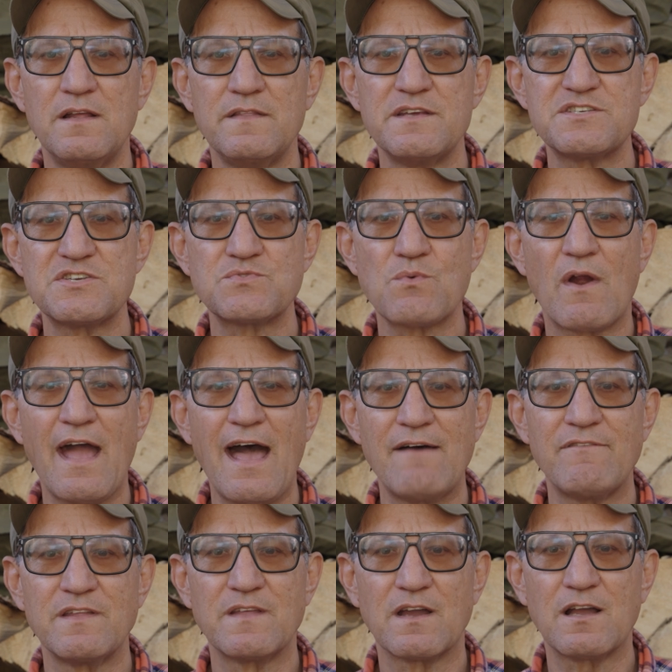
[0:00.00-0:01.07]
This is where
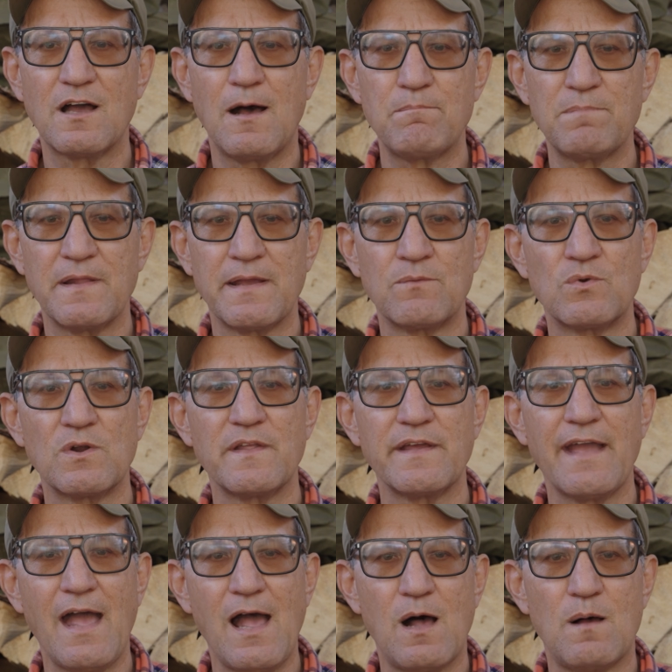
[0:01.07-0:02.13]
having the coupling
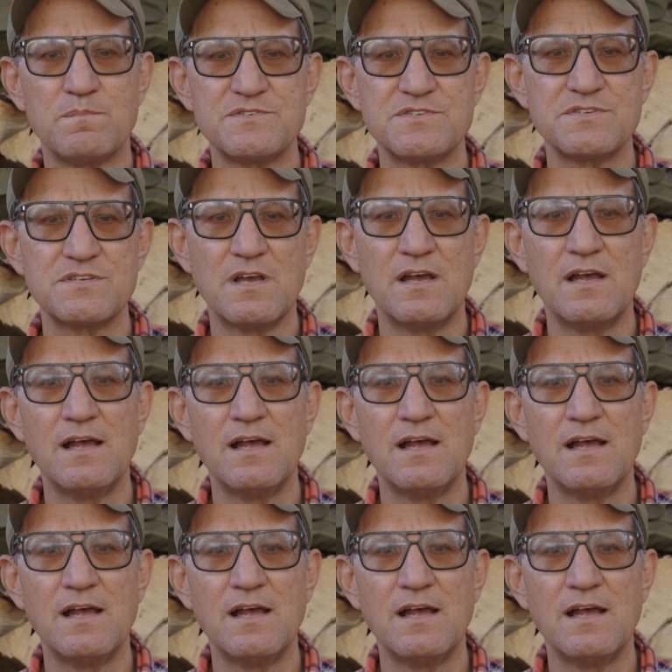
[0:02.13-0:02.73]
really helps.